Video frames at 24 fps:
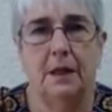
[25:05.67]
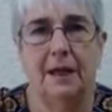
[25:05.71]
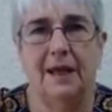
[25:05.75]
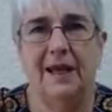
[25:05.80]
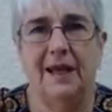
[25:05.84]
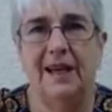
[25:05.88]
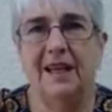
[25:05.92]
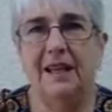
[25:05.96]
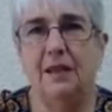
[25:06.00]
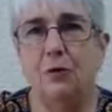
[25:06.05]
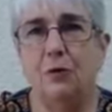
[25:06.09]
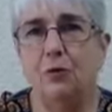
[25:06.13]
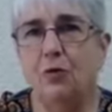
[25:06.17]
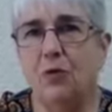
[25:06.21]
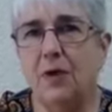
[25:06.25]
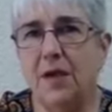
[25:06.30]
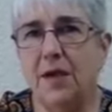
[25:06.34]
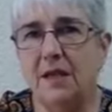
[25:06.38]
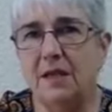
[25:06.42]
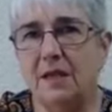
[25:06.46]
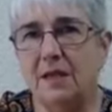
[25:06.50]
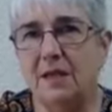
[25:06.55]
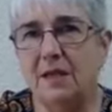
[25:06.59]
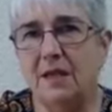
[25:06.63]
And the
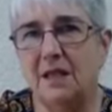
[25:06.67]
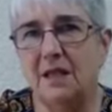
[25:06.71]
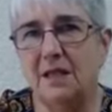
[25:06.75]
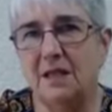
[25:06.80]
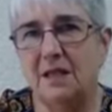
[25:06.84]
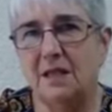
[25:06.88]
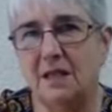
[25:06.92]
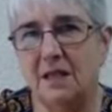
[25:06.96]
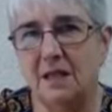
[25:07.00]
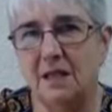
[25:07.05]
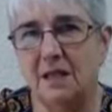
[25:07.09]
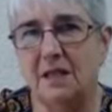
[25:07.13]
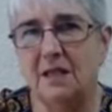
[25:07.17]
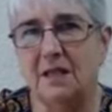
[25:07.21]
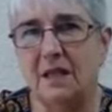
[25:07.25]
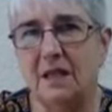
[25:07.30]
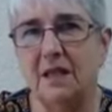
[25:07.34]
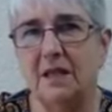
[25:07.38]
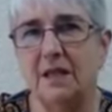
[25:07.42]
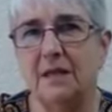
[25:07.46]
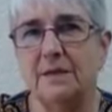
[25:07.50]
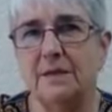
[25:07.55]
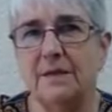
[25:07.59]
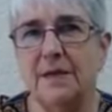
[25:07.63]
reason he says
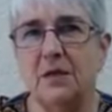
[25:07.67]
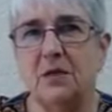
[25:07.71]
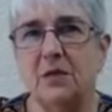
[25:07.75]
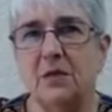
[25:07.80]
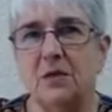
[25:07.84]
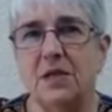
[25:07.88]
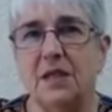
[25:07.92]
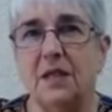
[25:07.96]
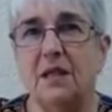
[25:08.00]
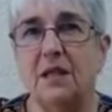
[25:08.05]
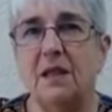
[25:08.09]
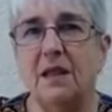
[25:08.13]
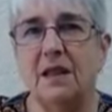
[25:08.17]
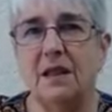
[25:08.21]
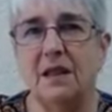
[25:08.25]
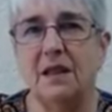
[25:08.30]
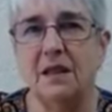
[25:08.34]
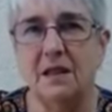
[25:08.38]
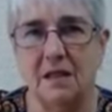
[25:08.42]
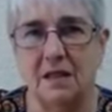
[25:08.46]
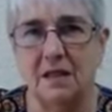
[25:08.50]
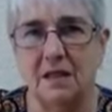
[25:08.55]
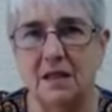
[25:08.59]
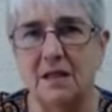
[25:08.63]
that is because he
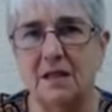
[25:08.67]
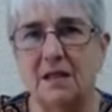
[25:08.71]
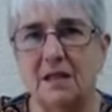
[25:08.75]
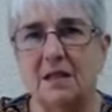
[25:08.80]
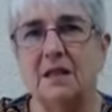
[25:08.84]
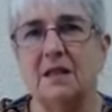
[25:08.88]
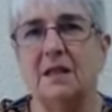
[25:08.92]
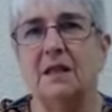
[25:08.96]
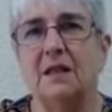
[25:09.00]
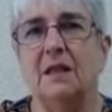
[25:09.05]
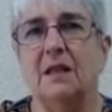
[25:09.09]
thinks